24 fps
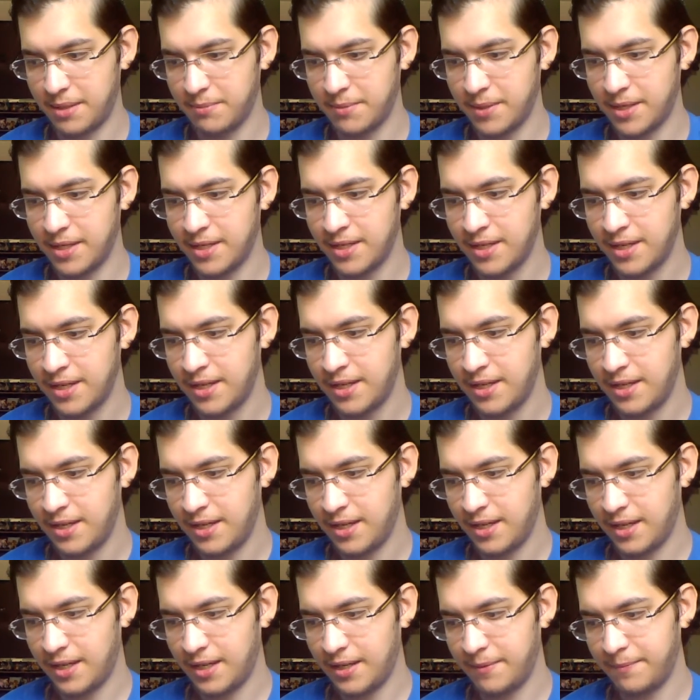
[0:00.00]
But
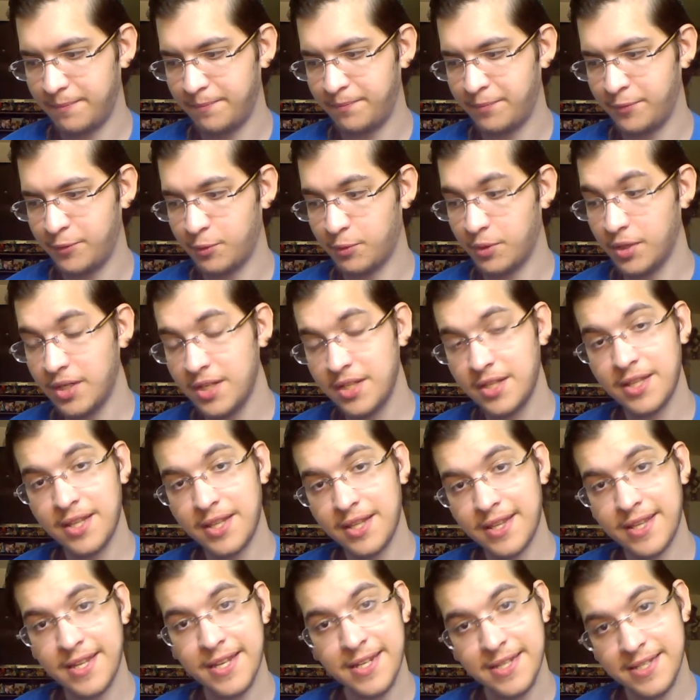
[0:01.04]
one of the
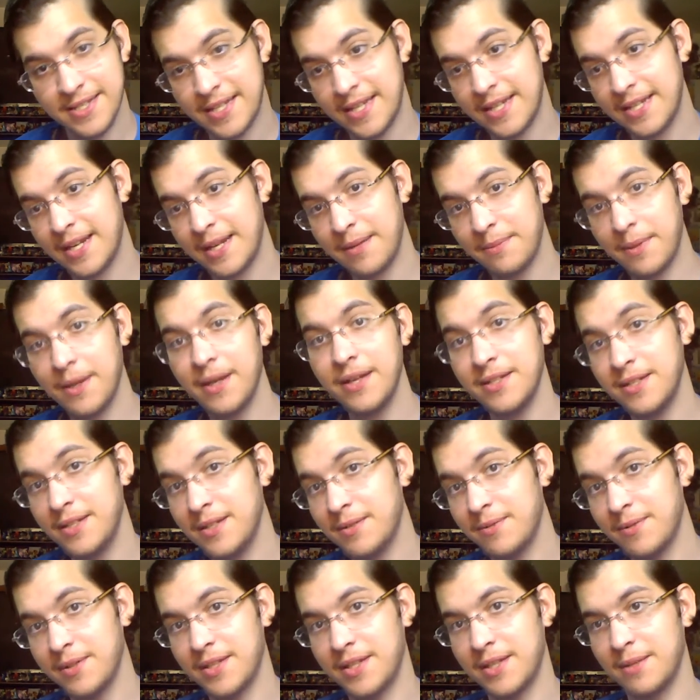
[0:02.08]
things that I
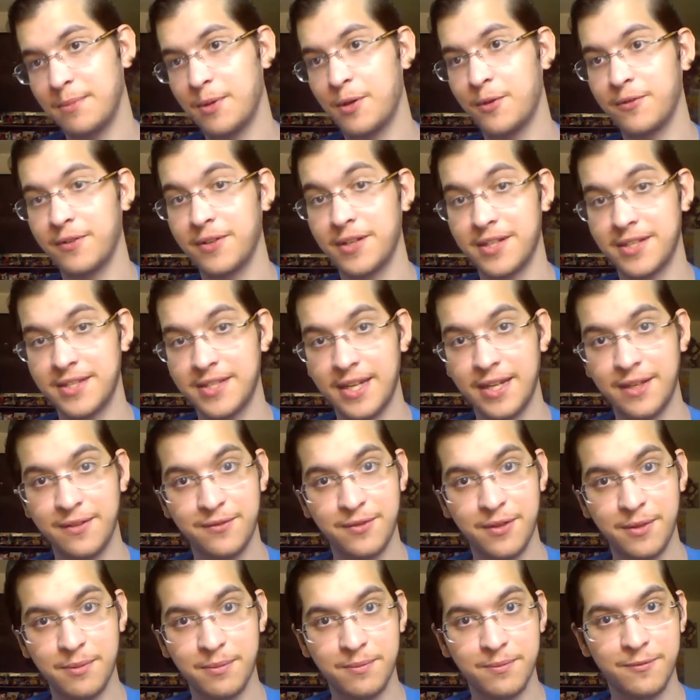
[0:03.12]
bonded with him over, aside
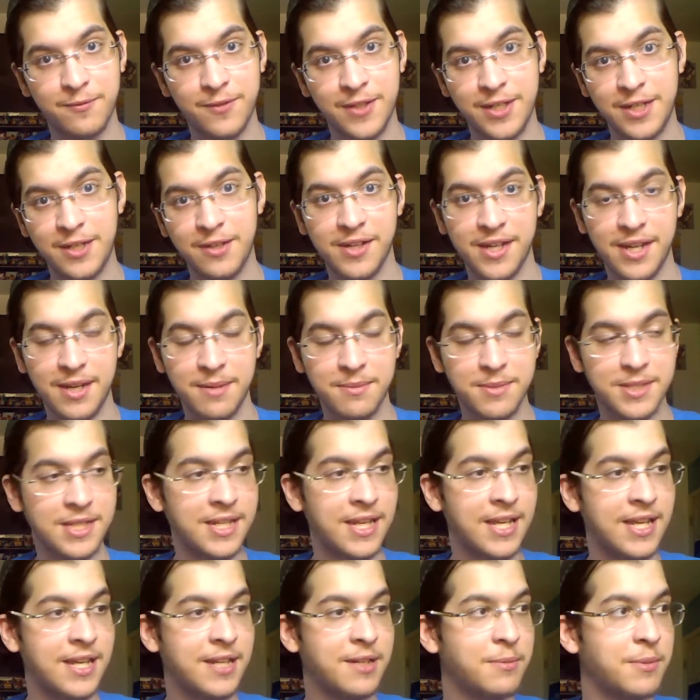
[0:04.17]
from video games and
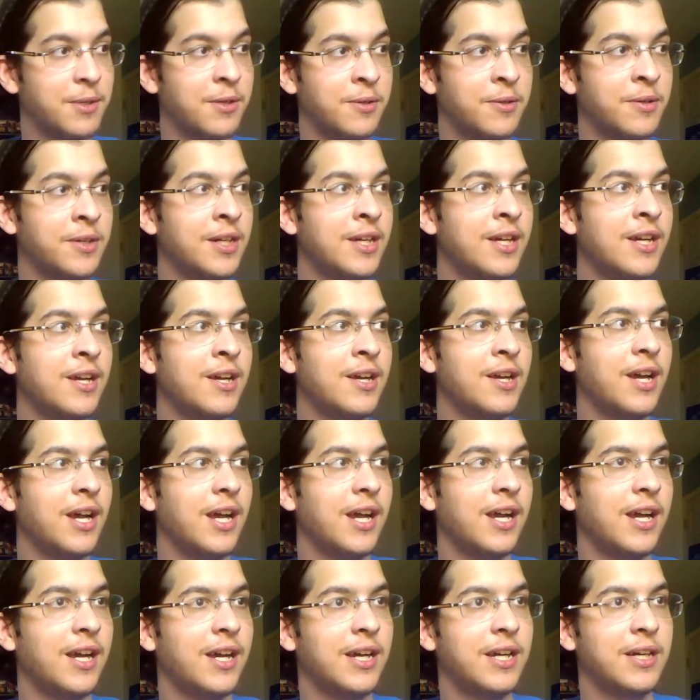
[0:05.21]
anime,
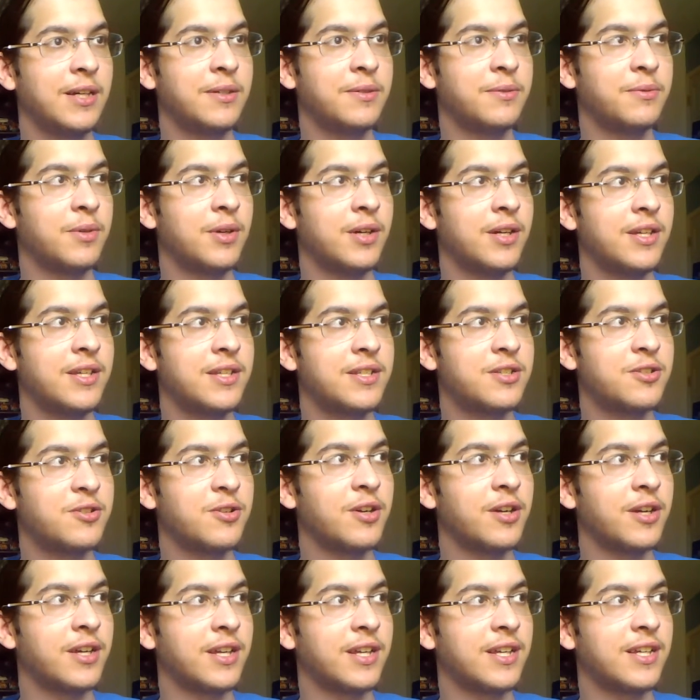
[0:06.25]
was
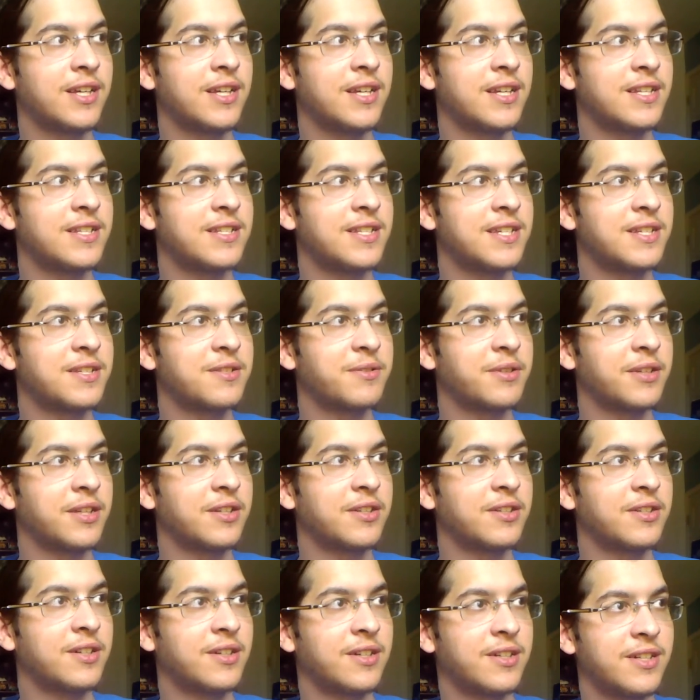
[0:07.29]
drawing, because he's a really
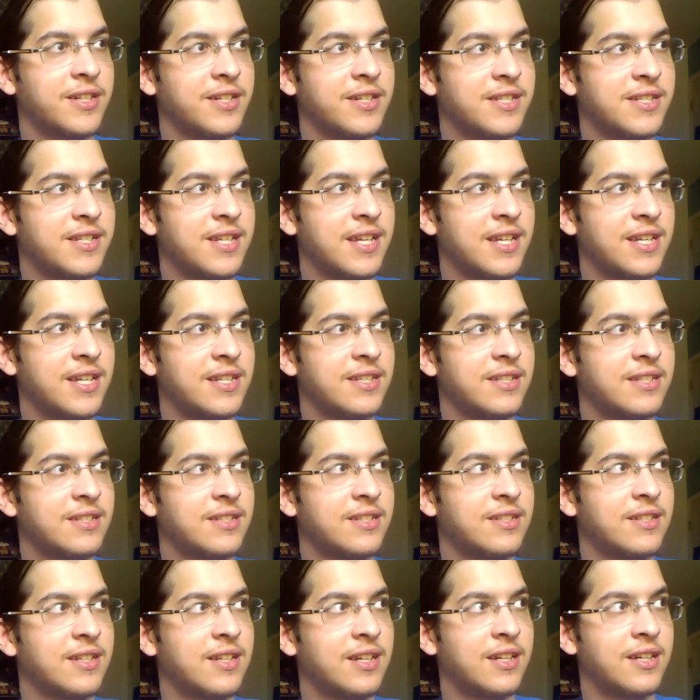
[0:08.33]
good artist, and
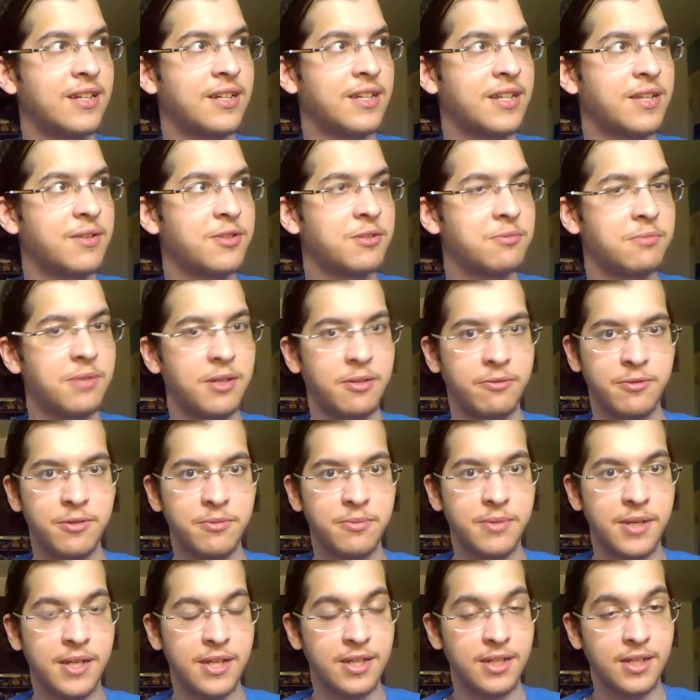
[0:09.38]
he was my
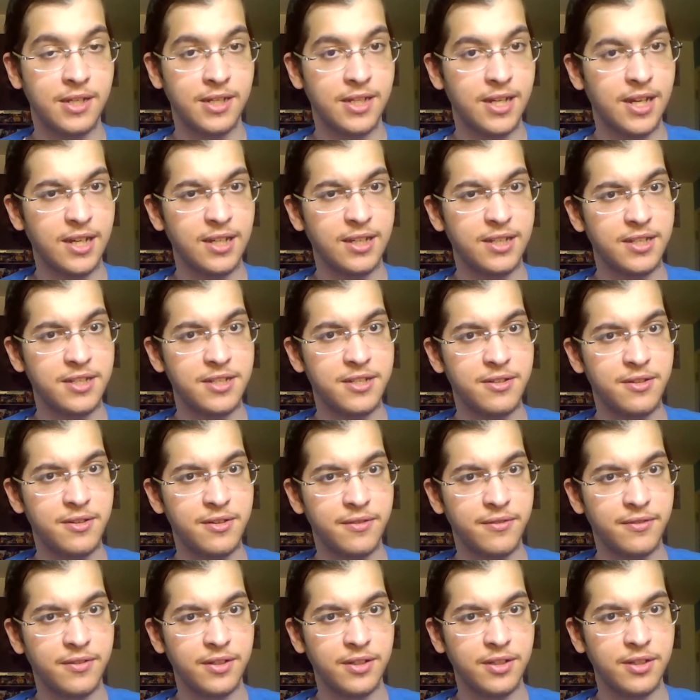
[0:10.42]
roommate in college
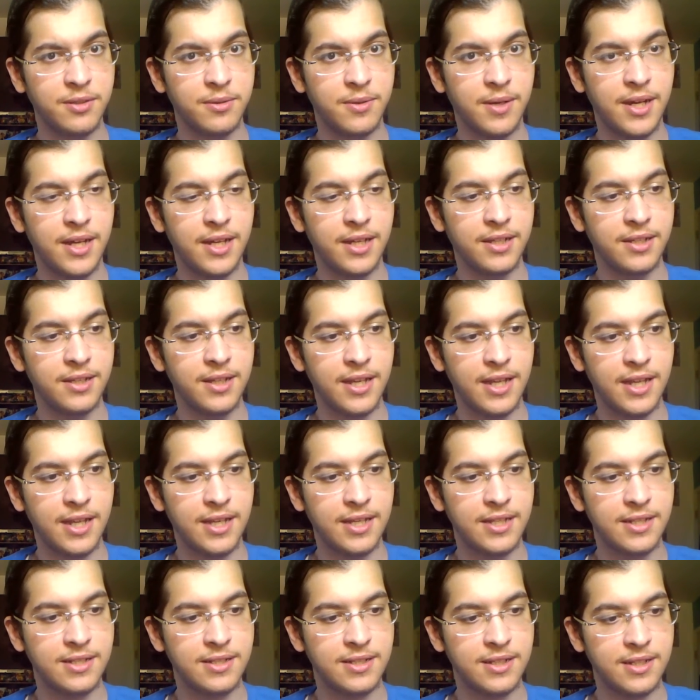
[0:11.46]
for a little while,
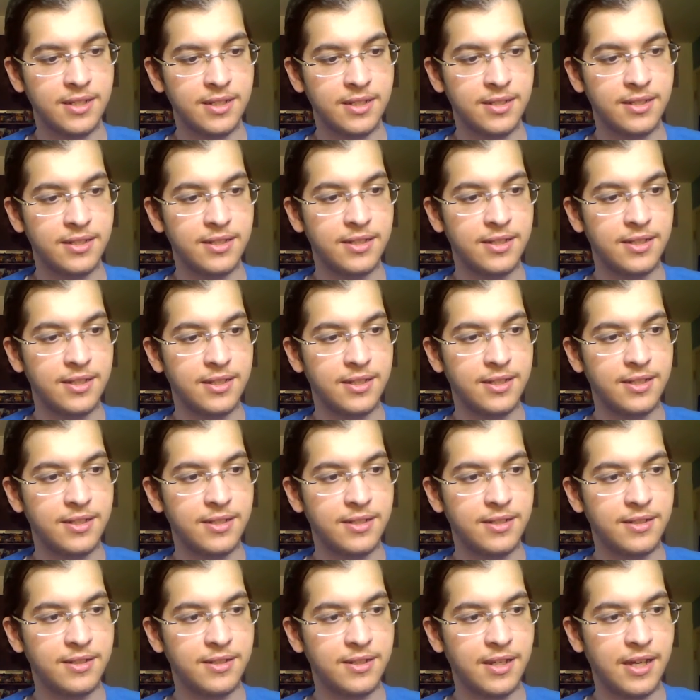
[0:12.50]
and
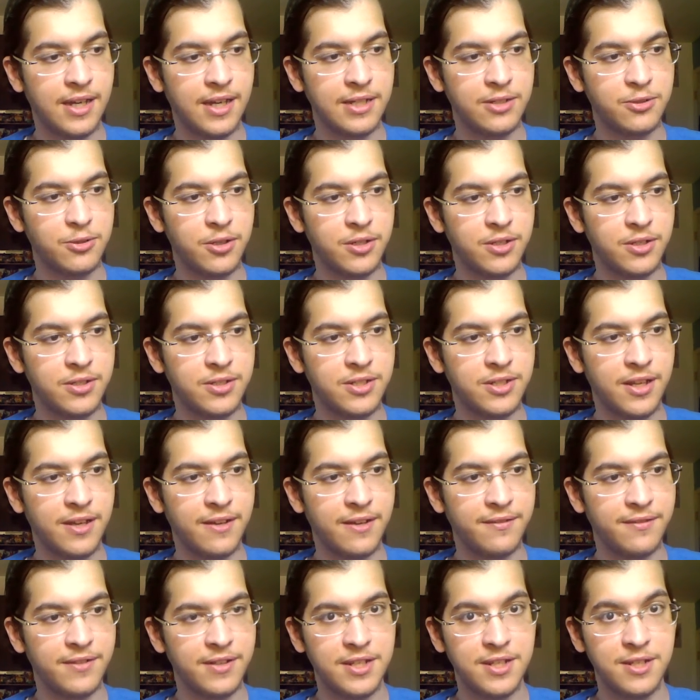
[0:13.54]
I draw
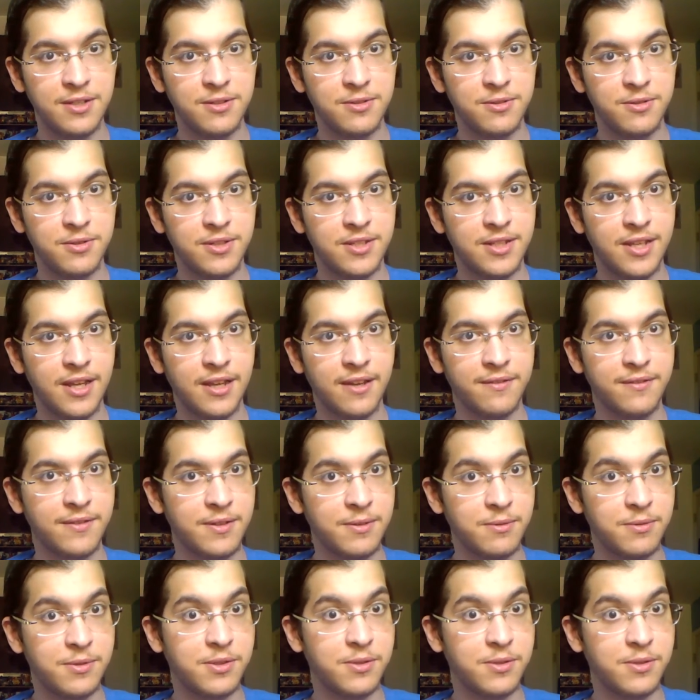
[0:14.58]
stuff and he drew stuff, and it was